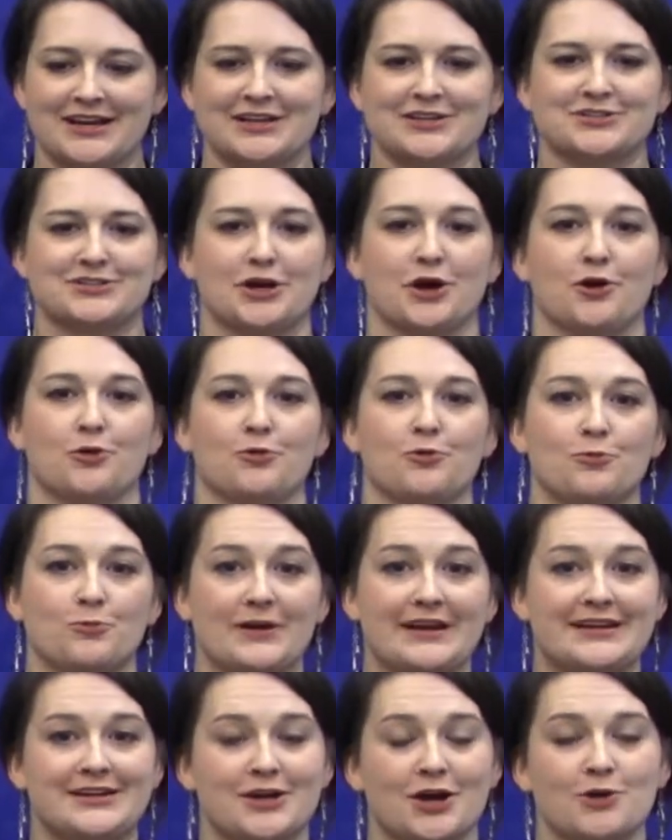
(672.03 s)
So
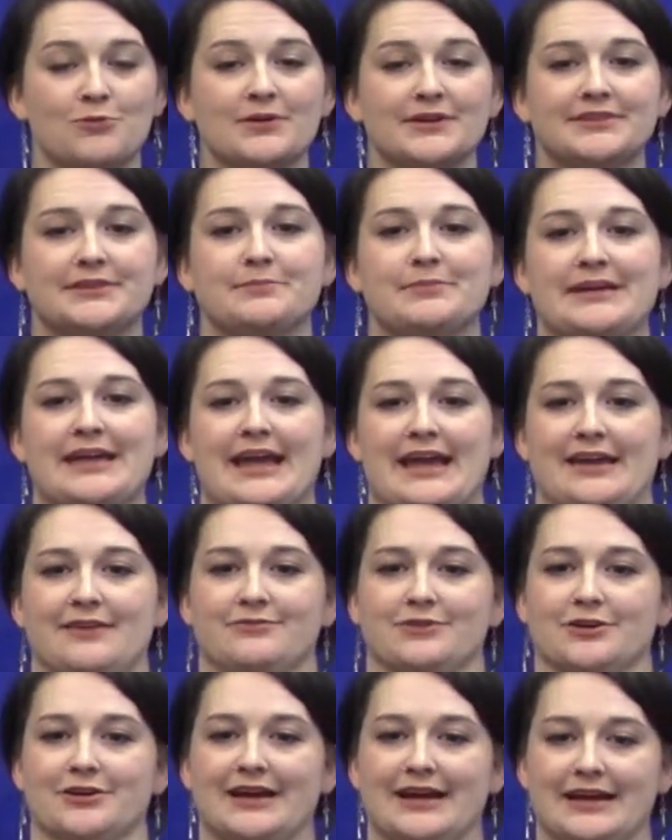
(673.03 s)
we know what the
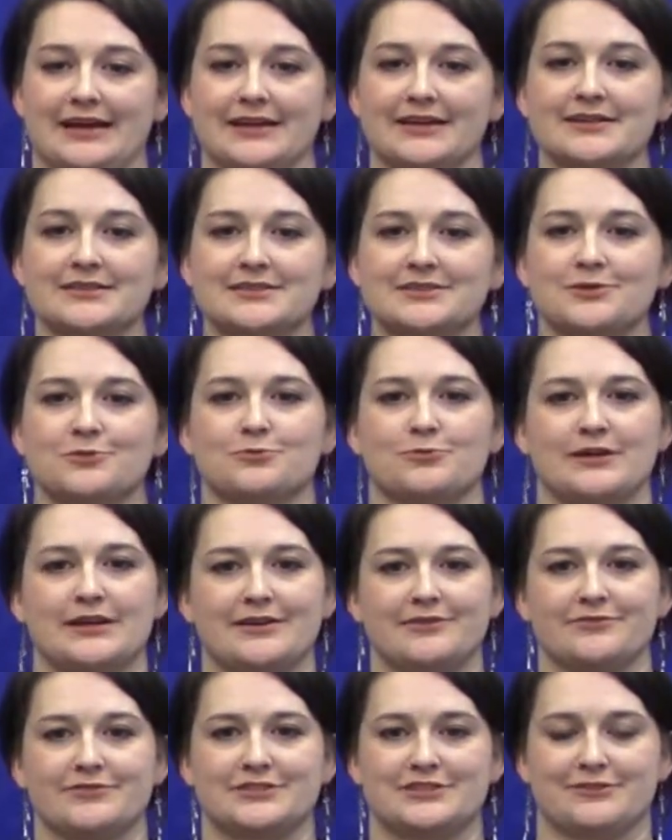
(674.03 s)
behavior is.
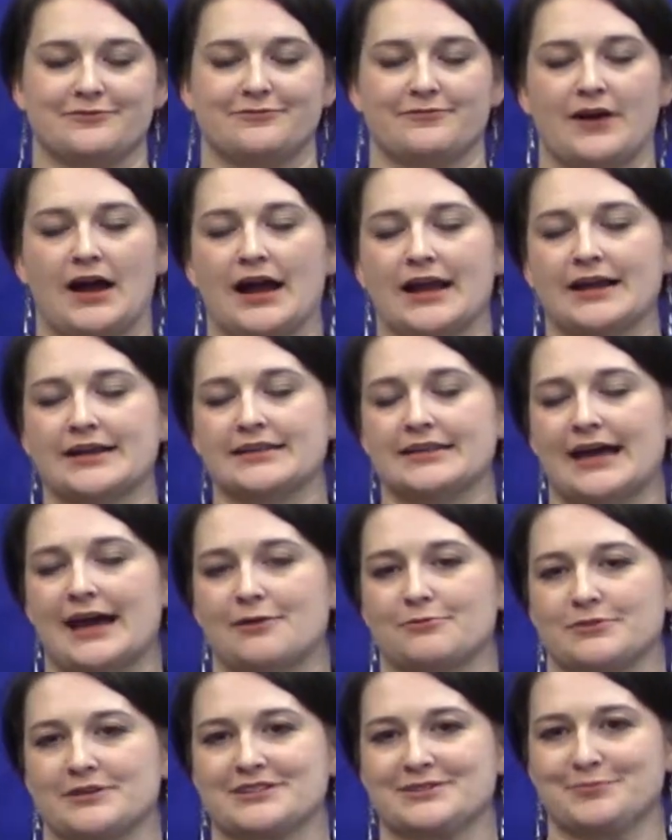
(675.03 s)
We've defined
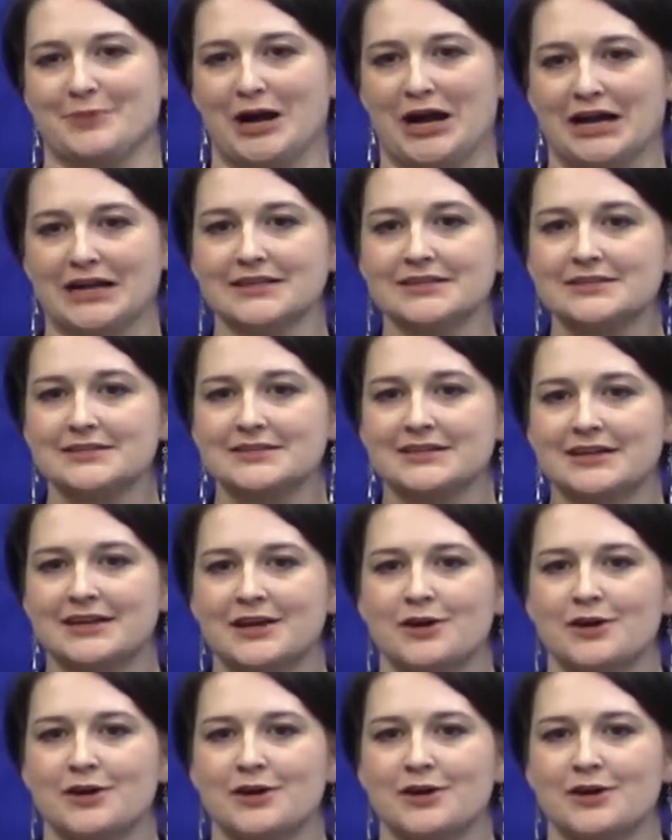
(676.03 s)
that response.